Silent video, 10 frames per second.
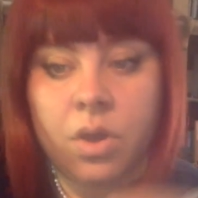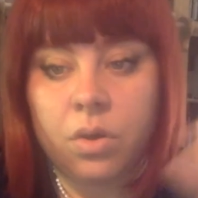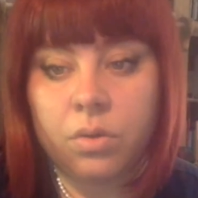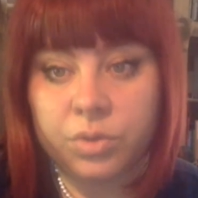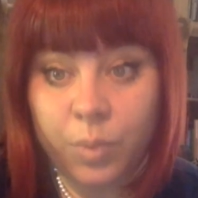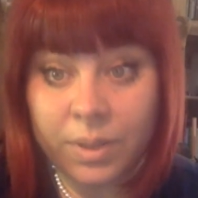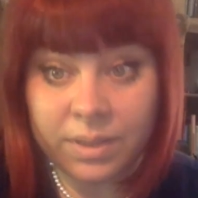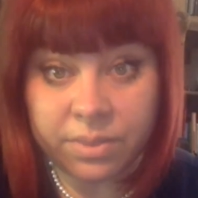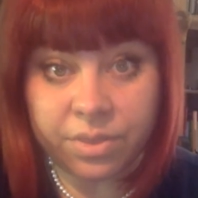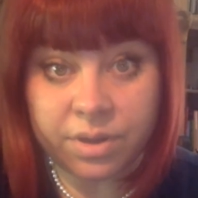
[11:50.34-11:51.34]
On the
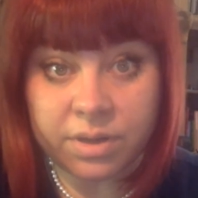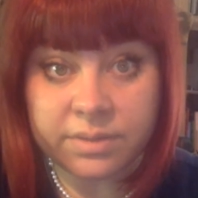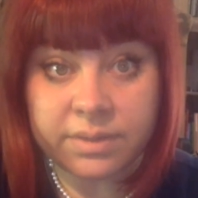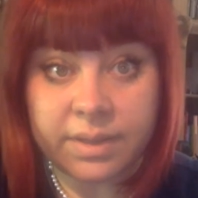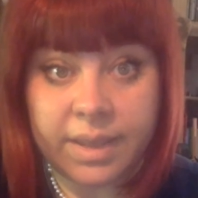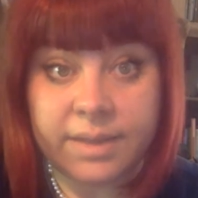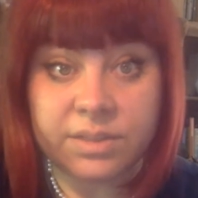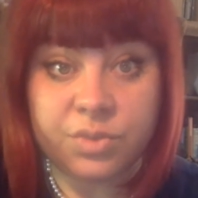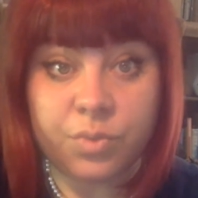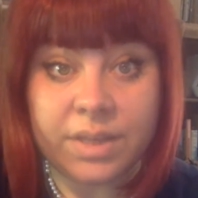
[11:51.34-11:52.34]
23rd and
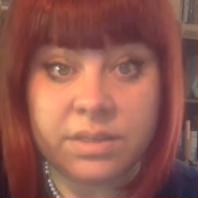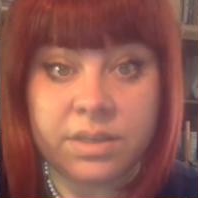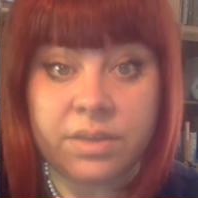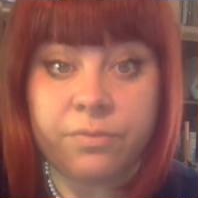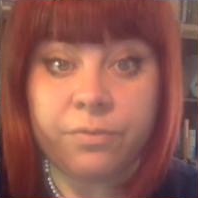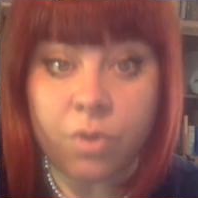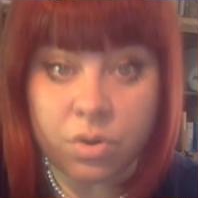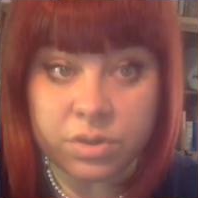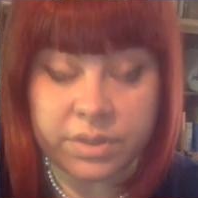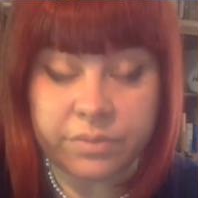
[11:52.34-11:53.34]
the
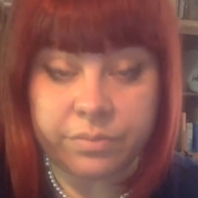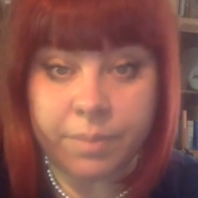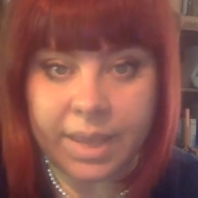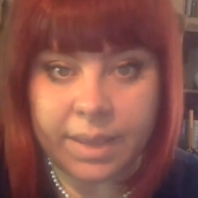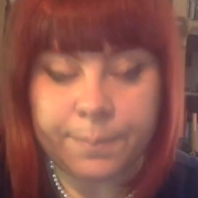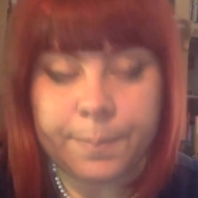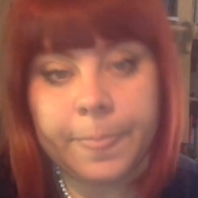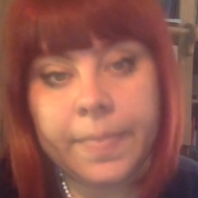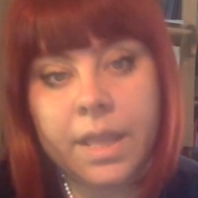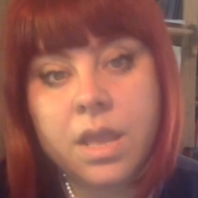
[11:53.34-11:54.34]
24th of May,
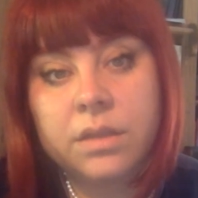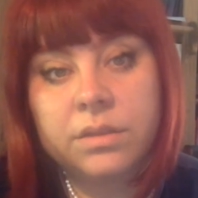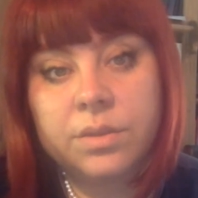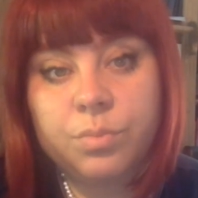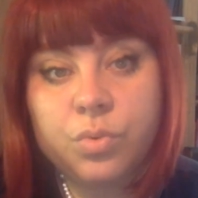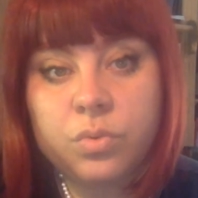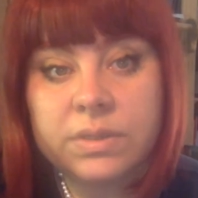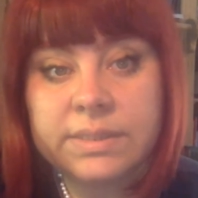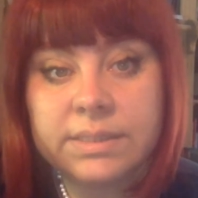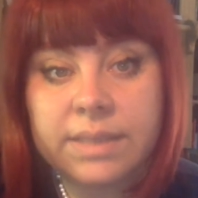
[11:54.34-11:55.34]
the
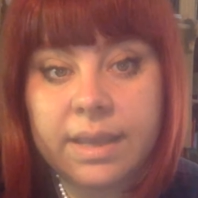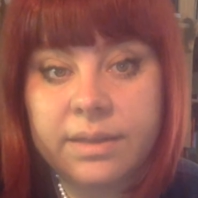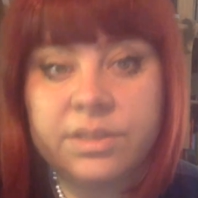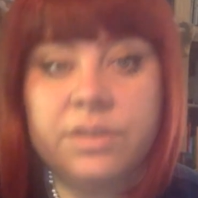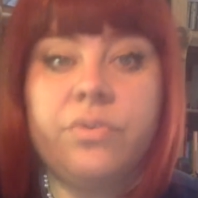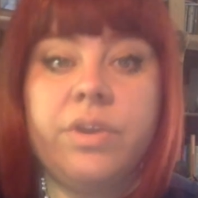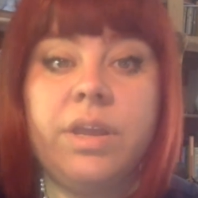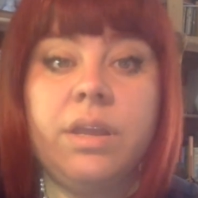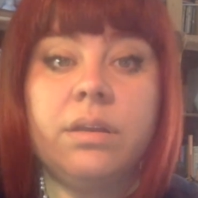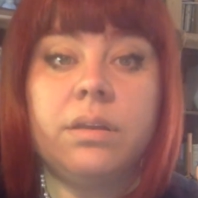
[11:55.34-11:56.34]
moon is
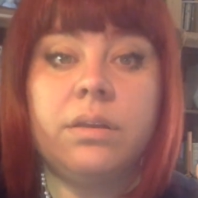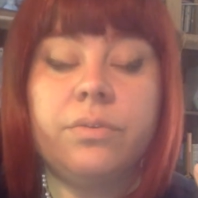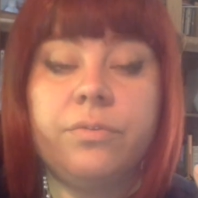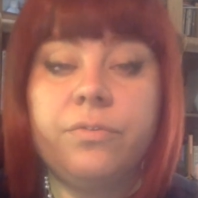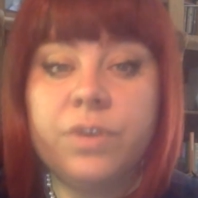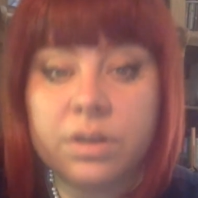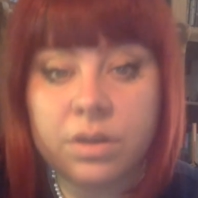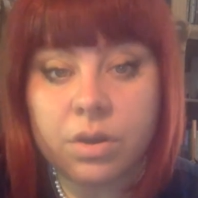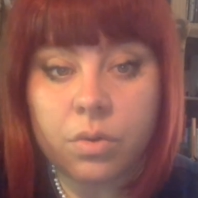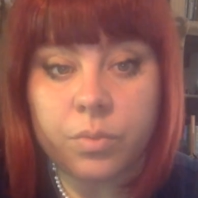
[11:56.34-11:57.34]
entering
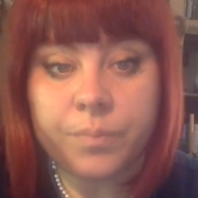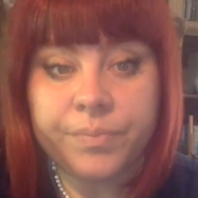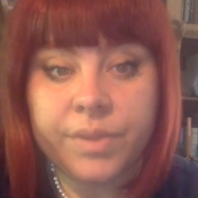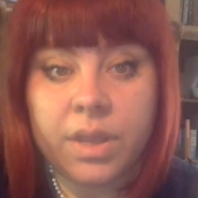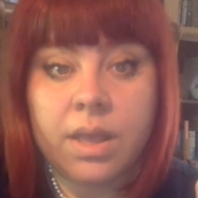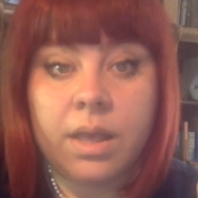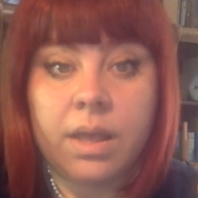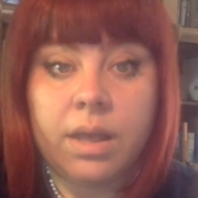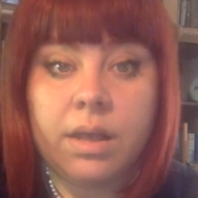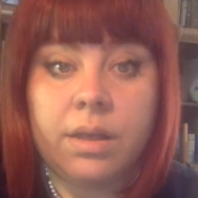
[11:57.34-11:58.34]
Virgo.
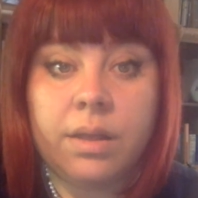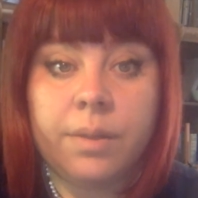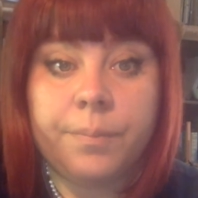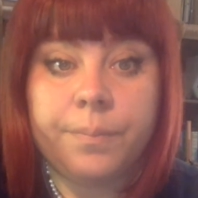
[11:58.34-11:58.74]
Uh,